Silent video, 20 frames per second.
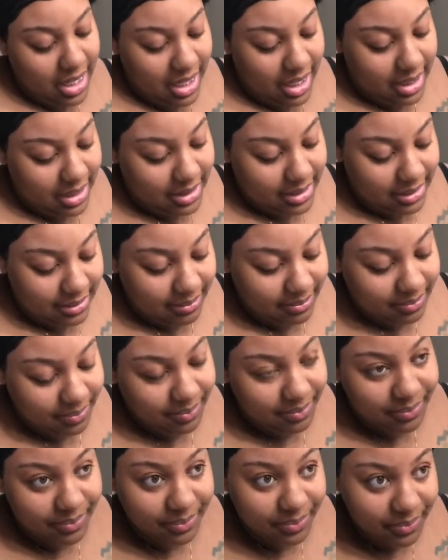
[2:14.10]

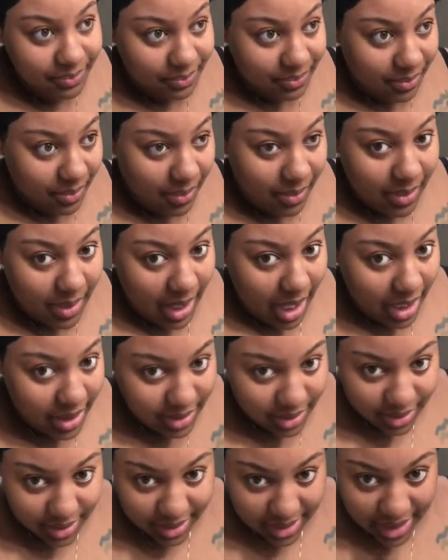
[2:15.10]
As
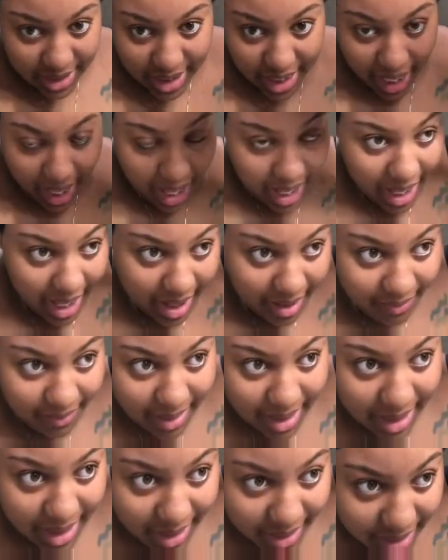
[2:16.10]
you can see, I have
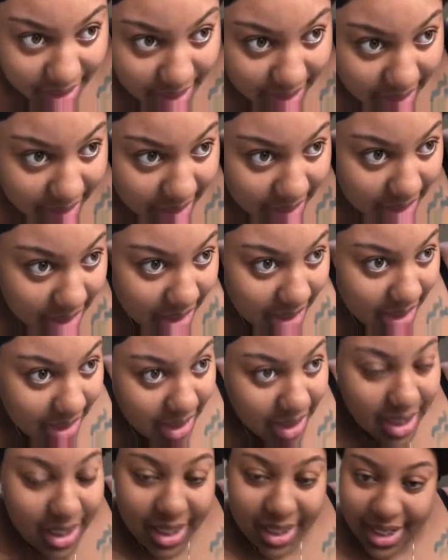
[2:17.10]
my hair done.
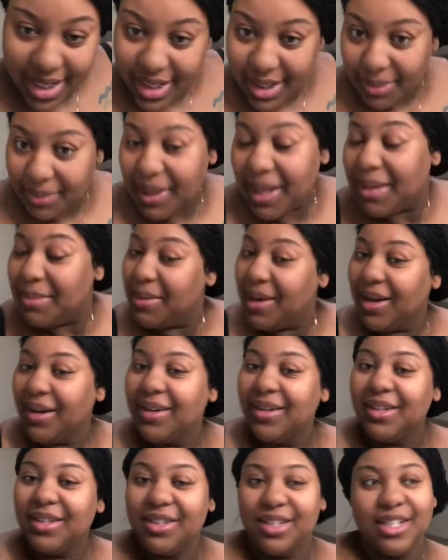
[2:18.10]
Again, I'm getting
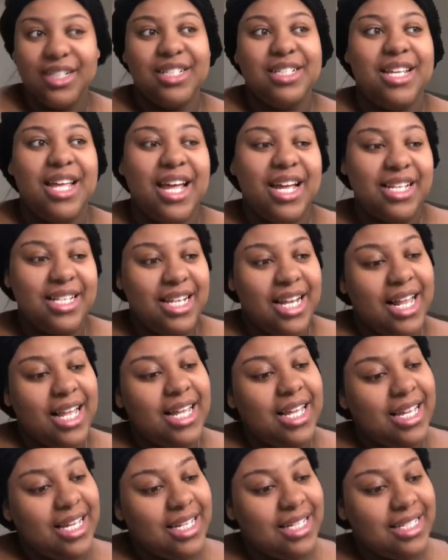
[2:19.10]
married on Thursday. Today
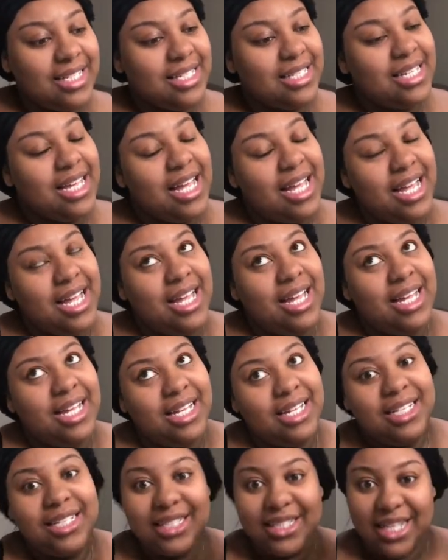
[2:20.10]
is
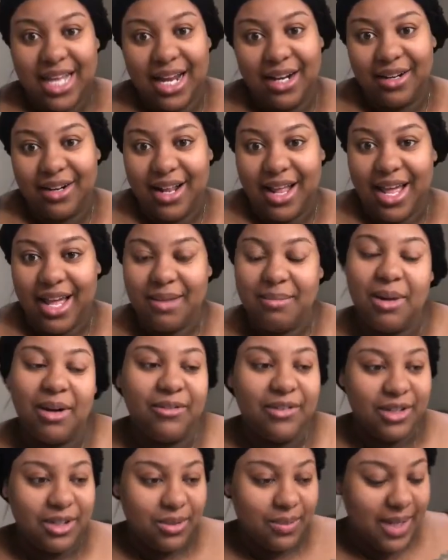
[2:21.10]
Saturday, my
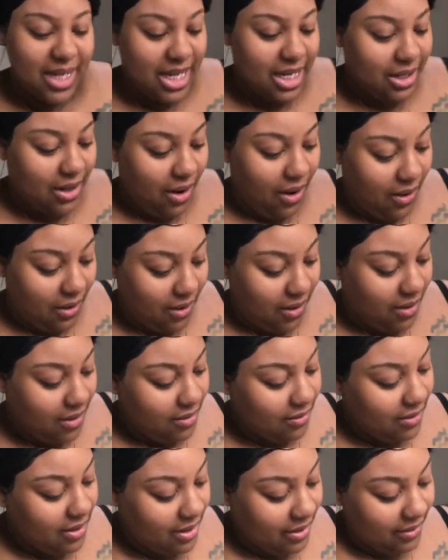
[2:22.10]
first weekend
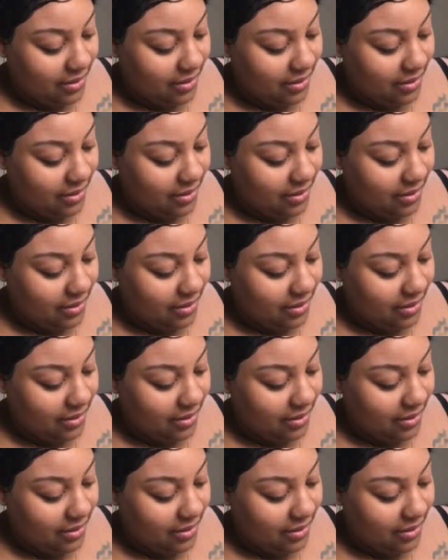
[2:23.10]
off.